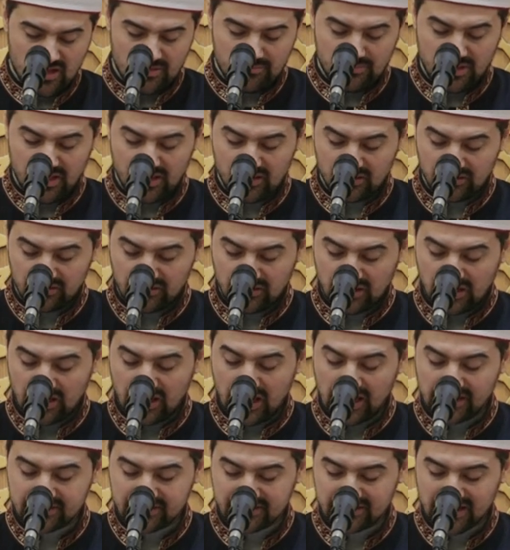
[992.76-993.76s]
May Allah
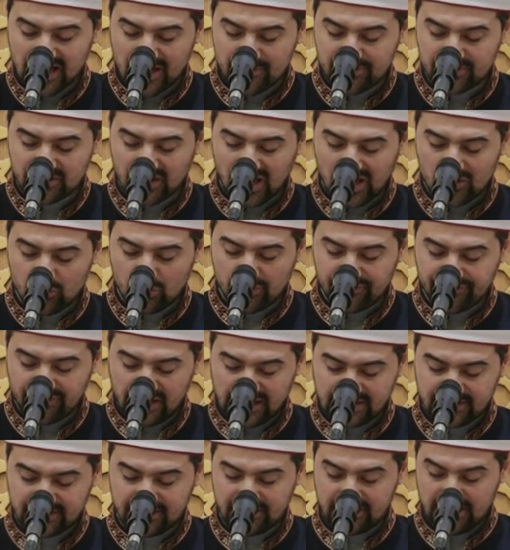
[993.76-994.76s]
accept our
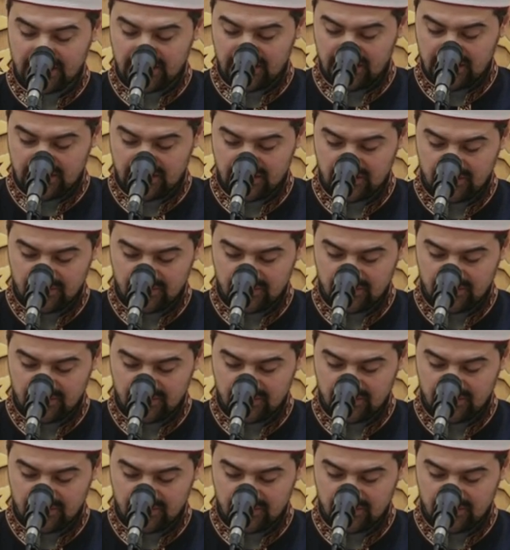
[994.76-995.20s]
fasting,